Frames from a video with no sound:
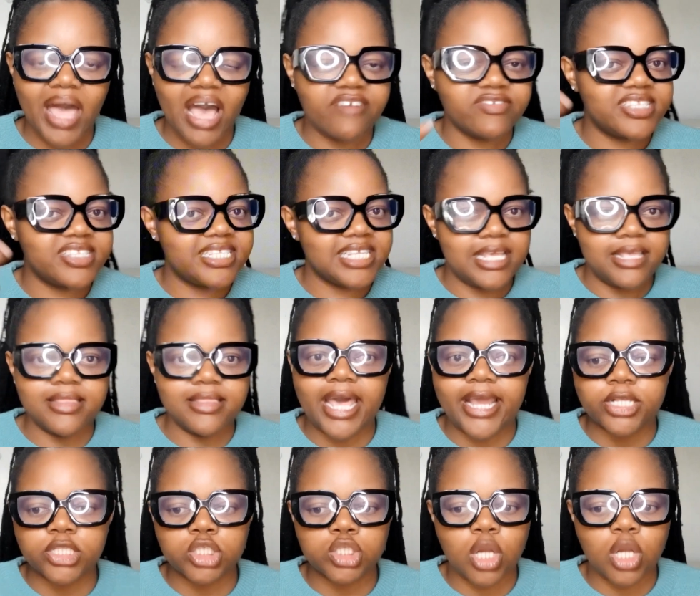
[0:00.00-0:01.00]
I've seen
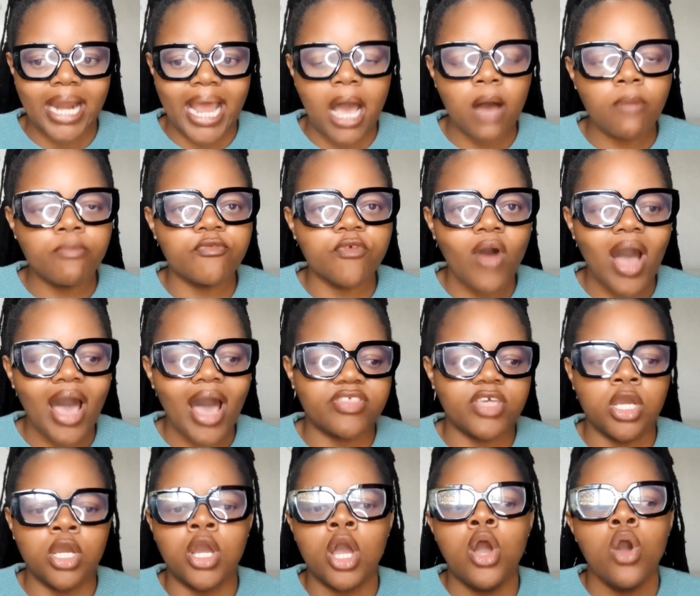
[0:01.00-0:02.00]
that it's not helpful. I
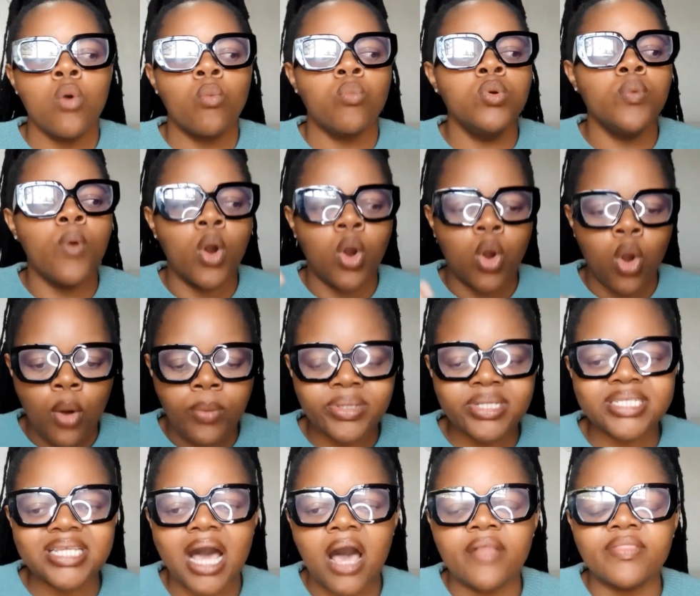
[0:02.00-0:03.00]
think we were
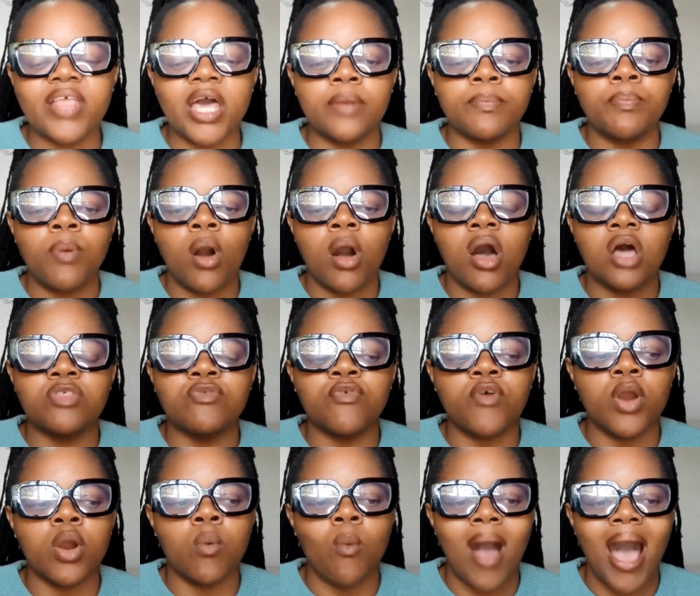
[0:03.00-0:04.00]
going down that path
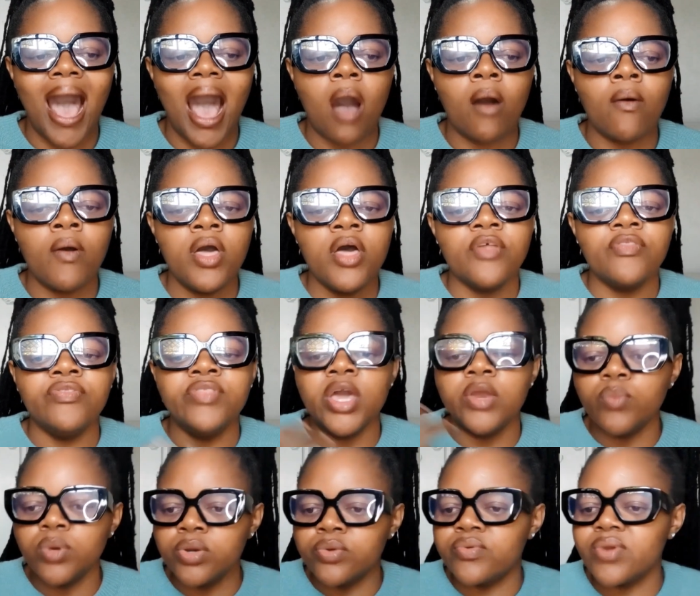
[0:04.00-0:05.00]
for a while.
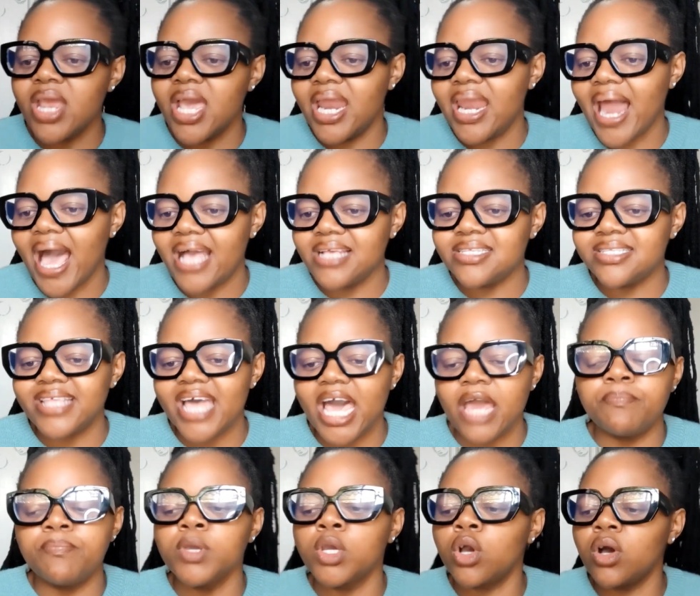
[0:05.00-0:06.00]
Then we realized
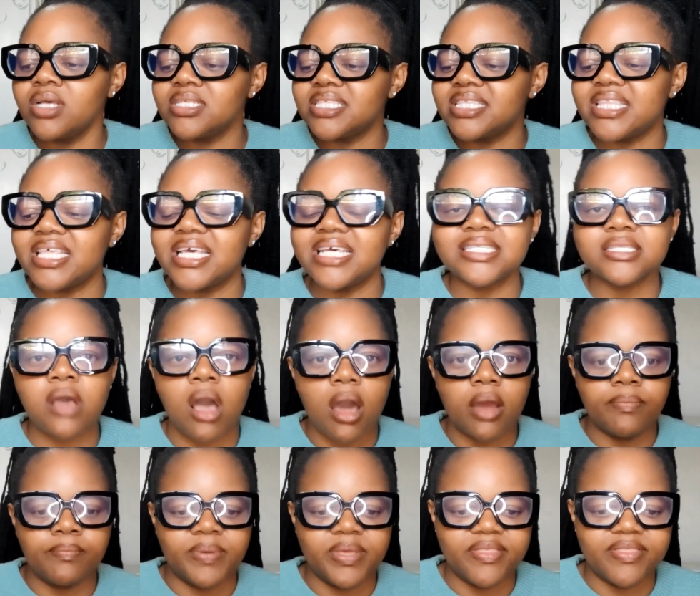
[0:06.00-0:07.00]
that because this
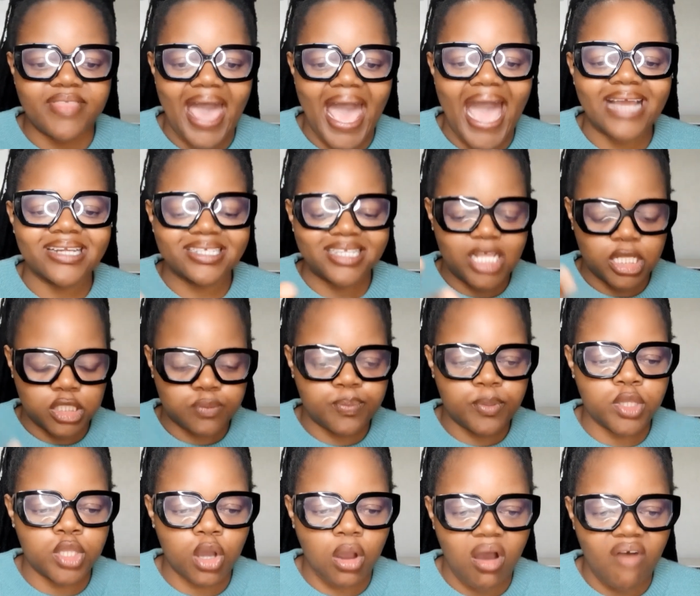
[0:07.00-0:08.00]
can't be that. That's
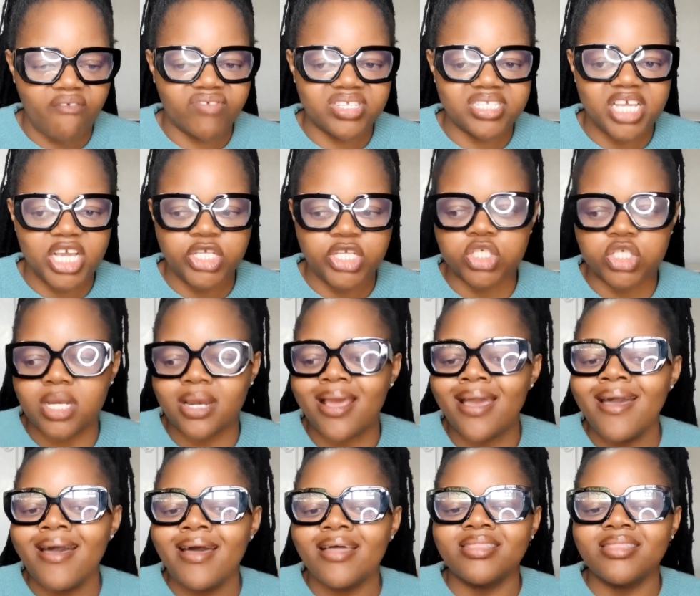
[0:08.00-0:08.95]
been the conversation.